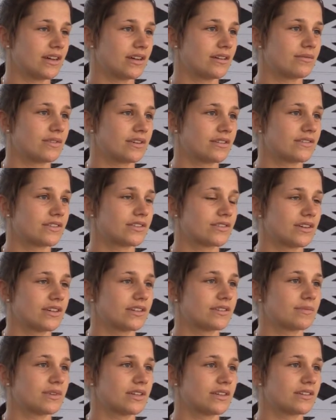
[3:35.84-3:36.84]
one of
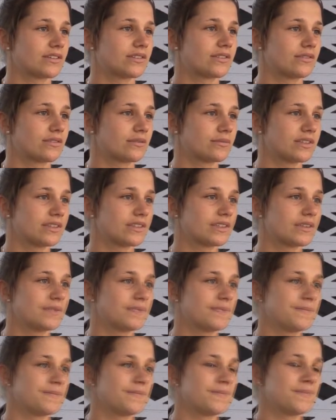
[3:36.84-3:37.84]
Australia's biggest tournaments.
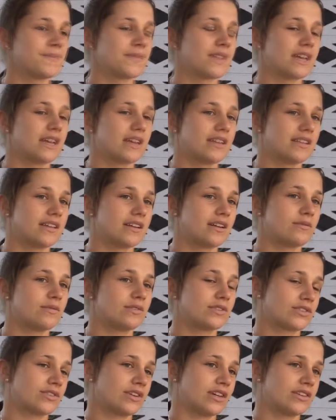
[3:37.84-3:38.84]
And then I
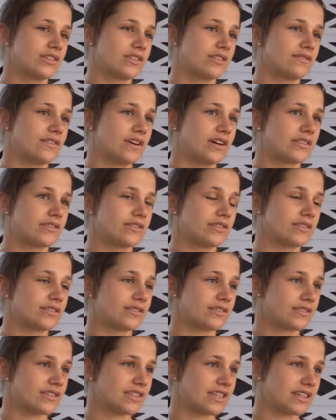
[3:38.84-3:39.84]
walked straight into the final
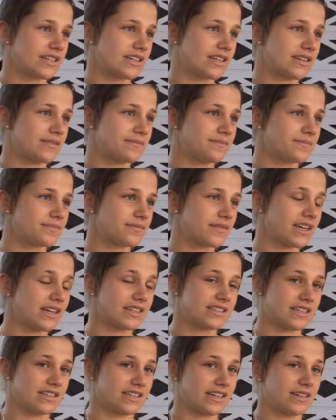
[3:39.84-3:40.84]
on Saturday.
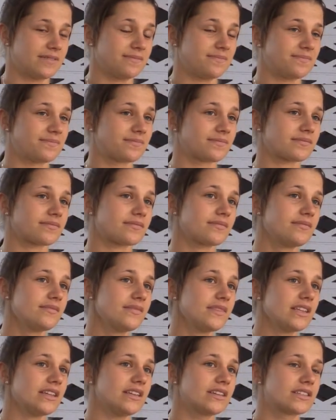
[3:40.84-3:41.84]
Sunday.
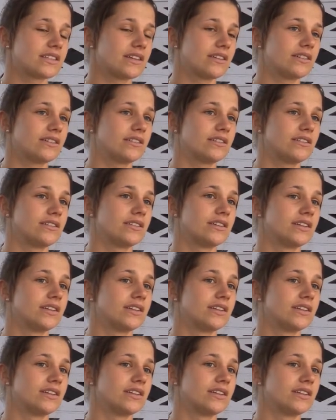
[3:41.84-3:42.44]
So